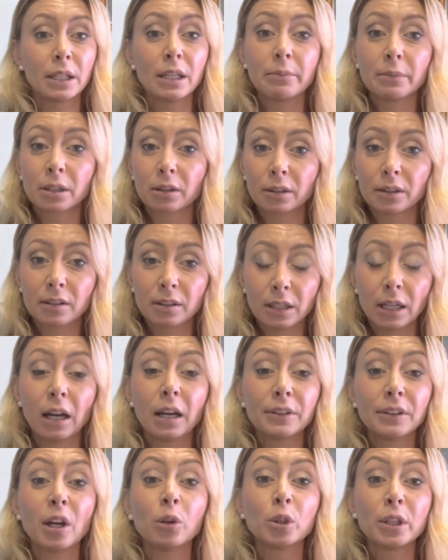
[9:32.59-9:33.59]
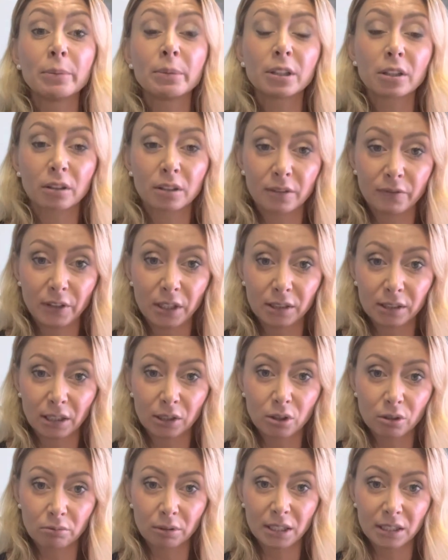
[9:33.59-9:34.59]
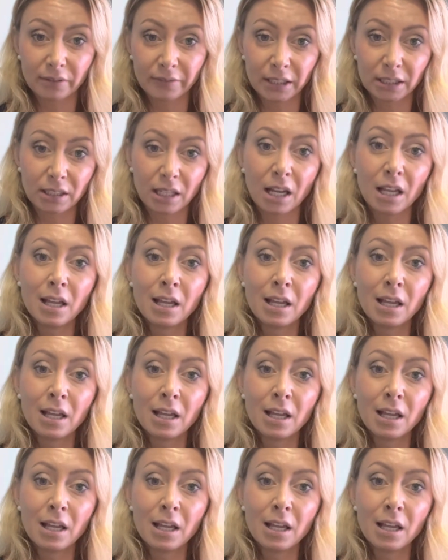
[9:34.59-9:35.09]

non-immigrant visa, tourist visa.